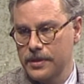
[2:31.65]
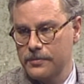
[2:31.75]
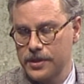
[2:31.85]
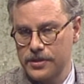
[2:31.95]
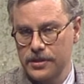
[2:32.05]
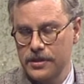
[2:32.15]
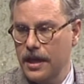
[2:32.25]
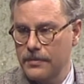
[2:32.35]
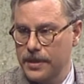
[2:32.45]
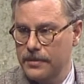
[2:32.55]
but which could
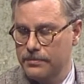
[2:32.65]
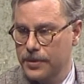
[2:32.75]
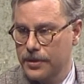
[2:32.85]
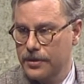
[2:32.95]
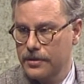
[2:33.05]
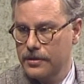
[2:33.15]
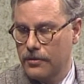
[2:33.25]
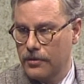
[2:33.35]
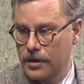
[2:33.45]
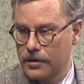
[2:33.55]
not be burned
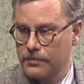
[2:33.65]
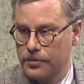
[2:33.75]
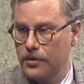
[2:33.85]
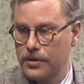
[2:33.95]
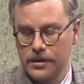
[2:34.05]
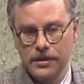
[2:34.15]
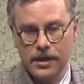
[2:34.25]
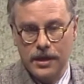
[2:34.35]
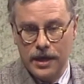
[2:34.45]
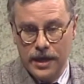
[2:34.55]
or
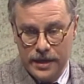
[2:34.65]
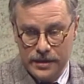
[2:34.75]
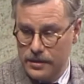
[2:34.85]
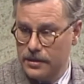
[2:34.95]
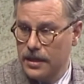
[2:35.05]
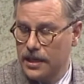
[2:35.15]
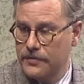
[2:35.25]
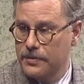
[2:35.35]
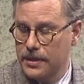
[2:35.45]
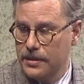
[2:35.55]
broken and could not
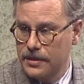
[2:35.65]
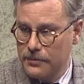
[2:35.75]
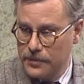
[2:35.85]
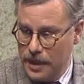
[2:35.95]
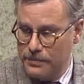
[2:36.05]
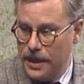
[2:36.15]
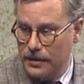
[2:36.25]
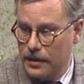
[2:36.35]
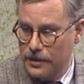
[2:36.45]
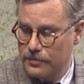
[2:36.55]
even be, they, they
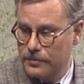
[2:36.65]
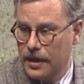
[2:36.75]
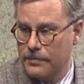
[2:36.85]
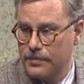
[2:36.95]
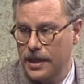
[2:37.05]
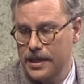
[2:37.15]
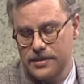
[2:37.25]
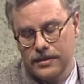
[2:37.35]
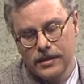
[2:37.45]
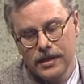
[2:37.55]
bent like, like
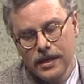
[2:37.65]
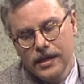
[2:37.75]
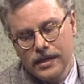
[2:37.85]
plastic